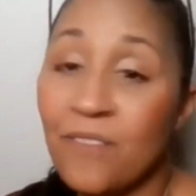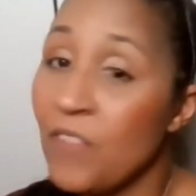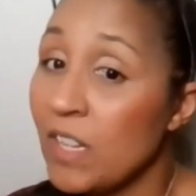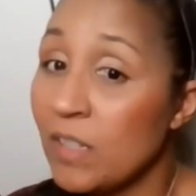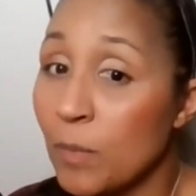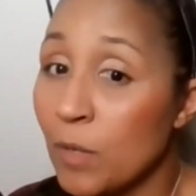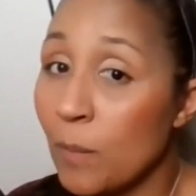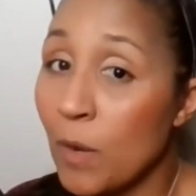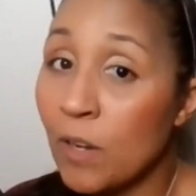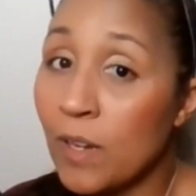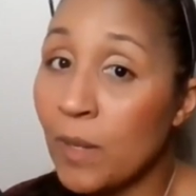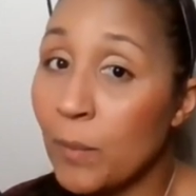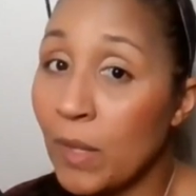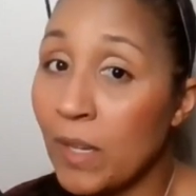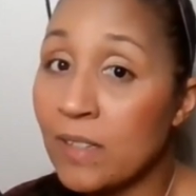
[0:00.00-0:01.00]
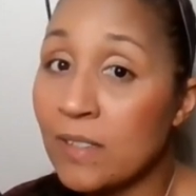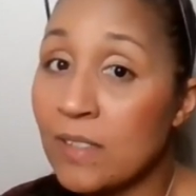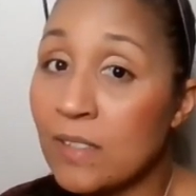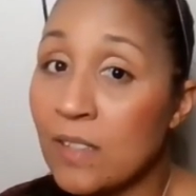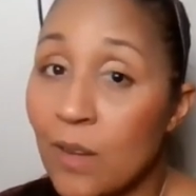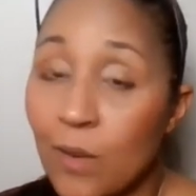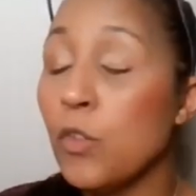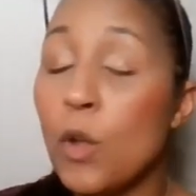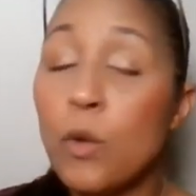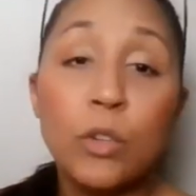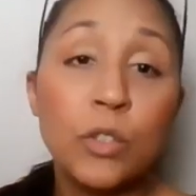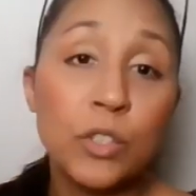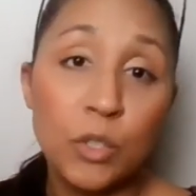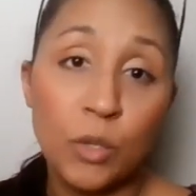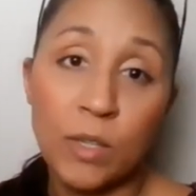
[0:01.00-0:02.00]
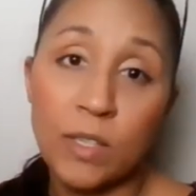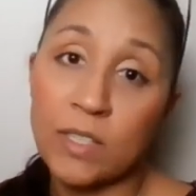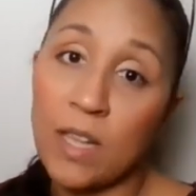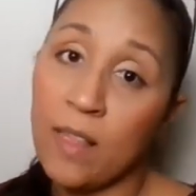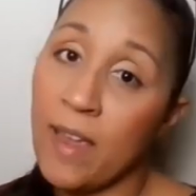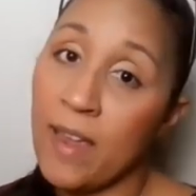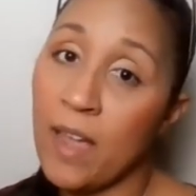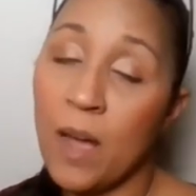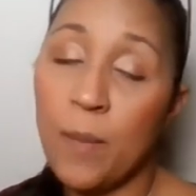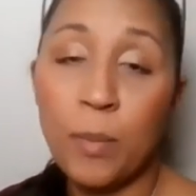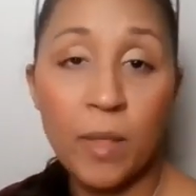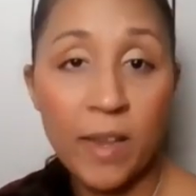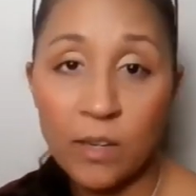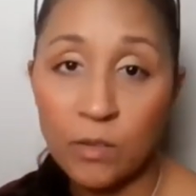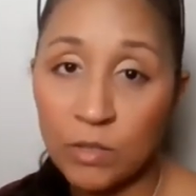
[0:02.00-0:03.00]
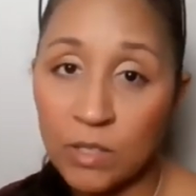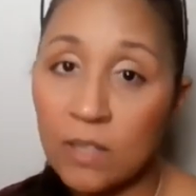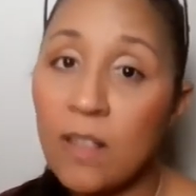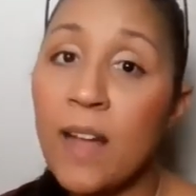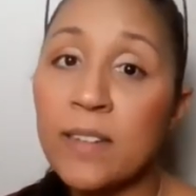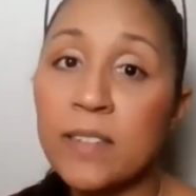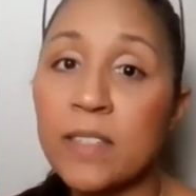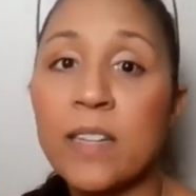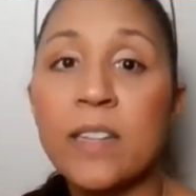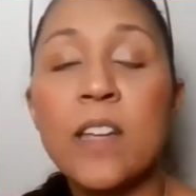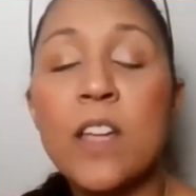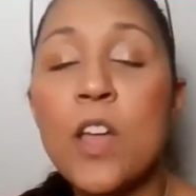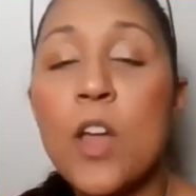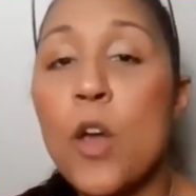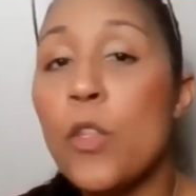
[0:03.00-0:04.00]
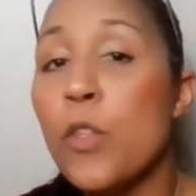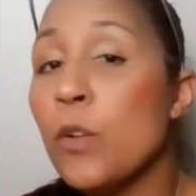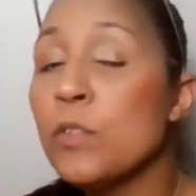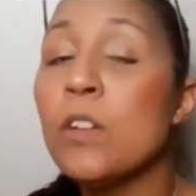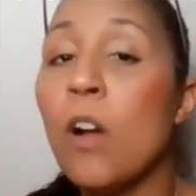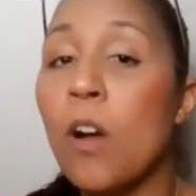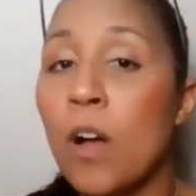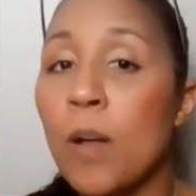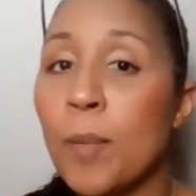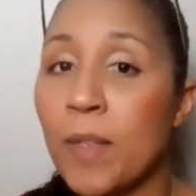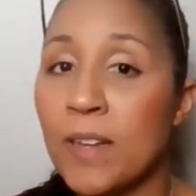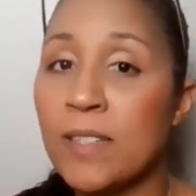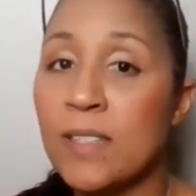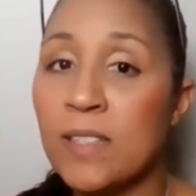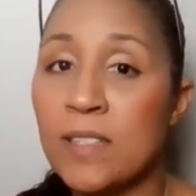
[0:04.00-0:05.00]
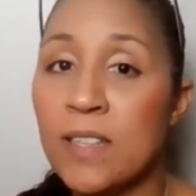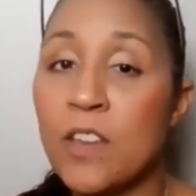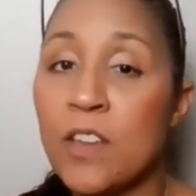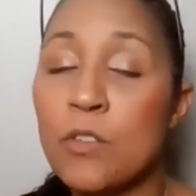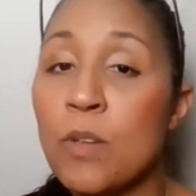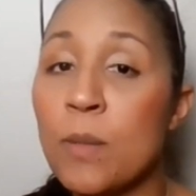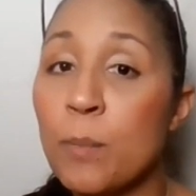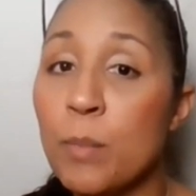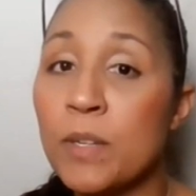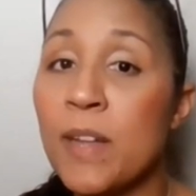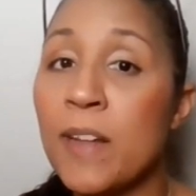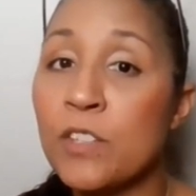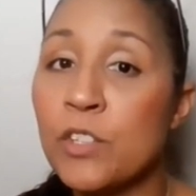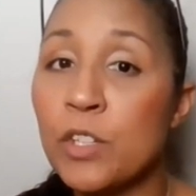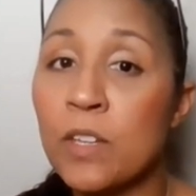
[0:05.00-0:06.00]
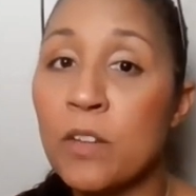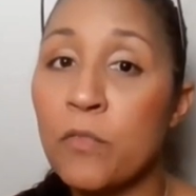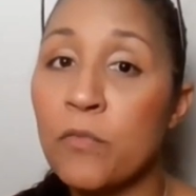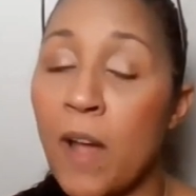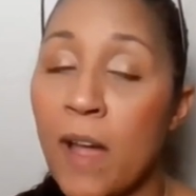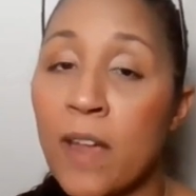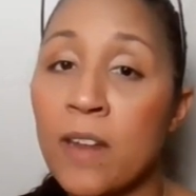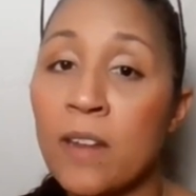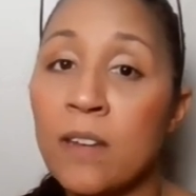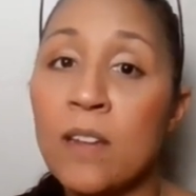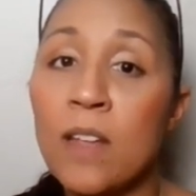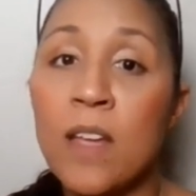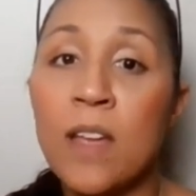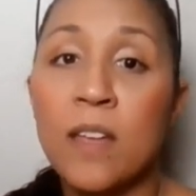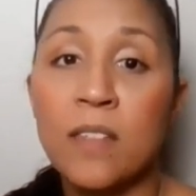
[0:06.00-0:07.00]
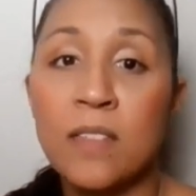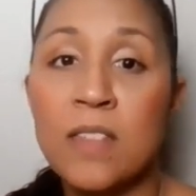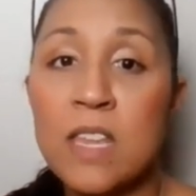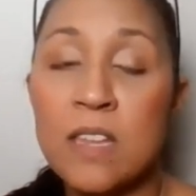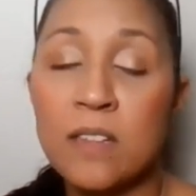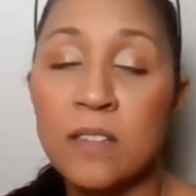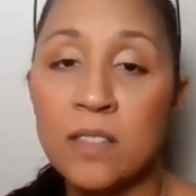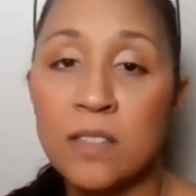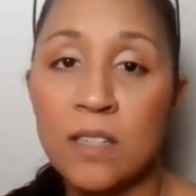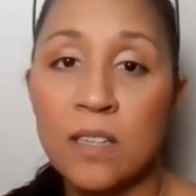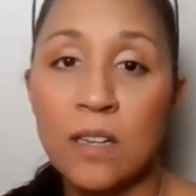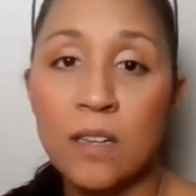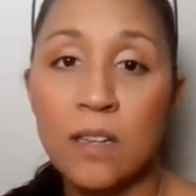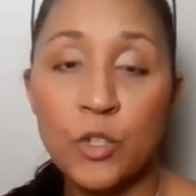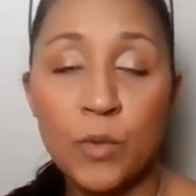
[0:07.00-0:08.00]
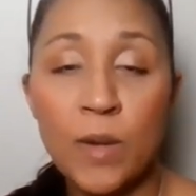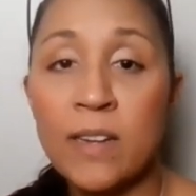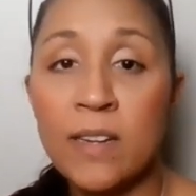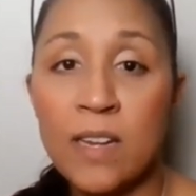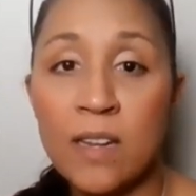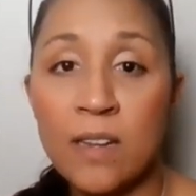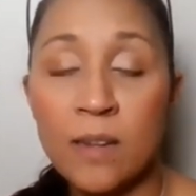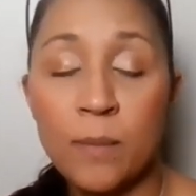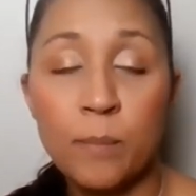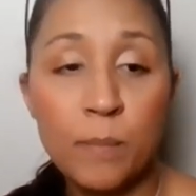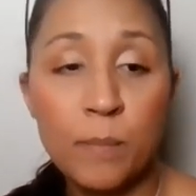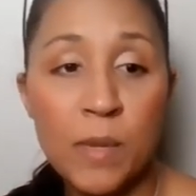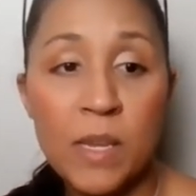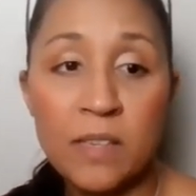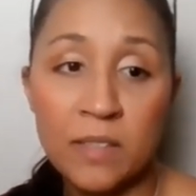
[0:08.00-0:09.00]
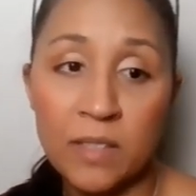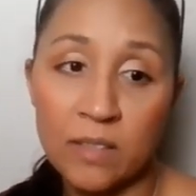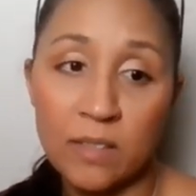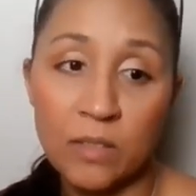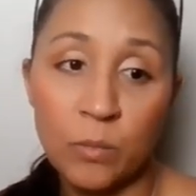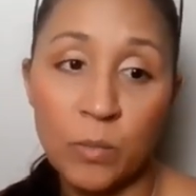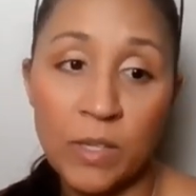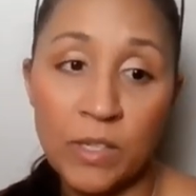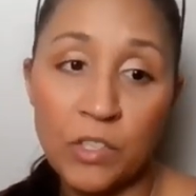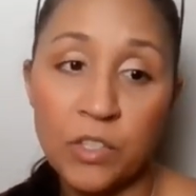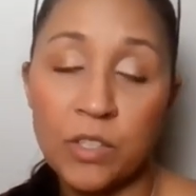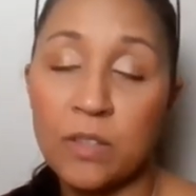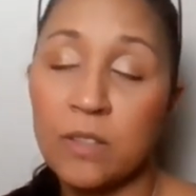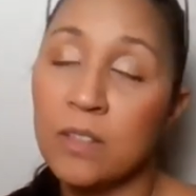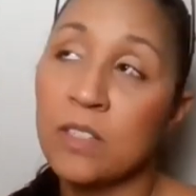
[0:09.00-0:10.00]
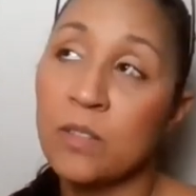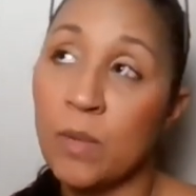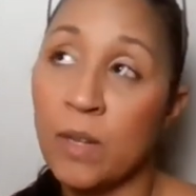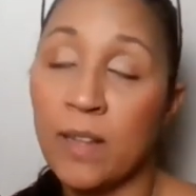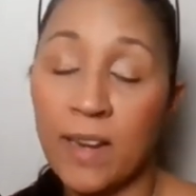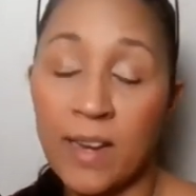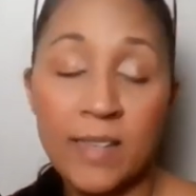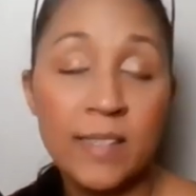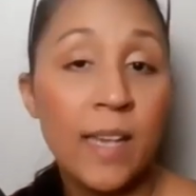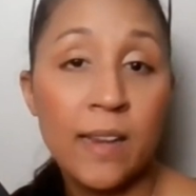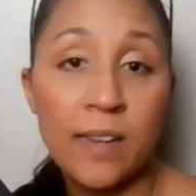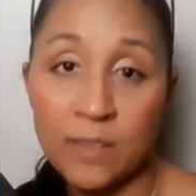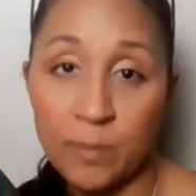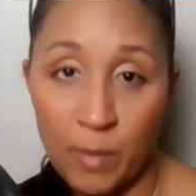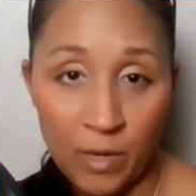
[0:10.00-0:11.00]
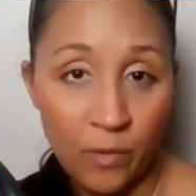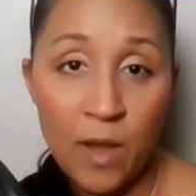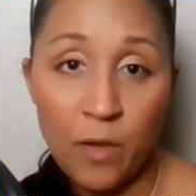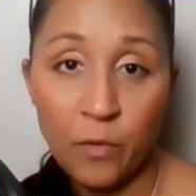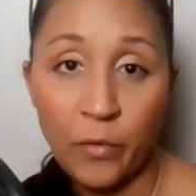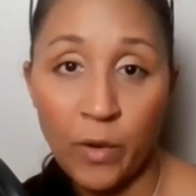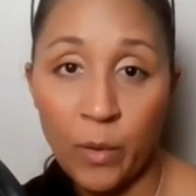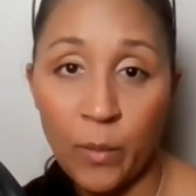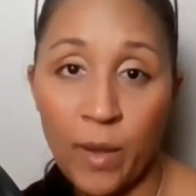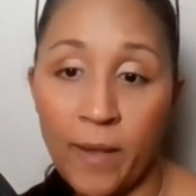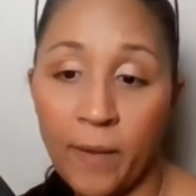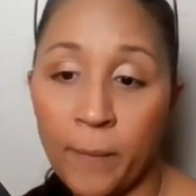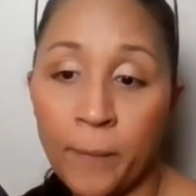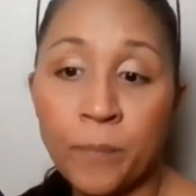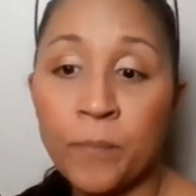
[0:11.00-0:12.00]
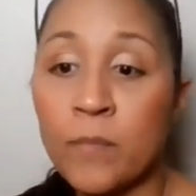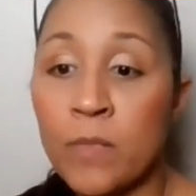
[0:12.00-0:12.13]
Facebook Marketplace, local stores like a Plato's Closet. Those are all places that you can potentially find these trending pieces, which this one, like I said, has been around for a while.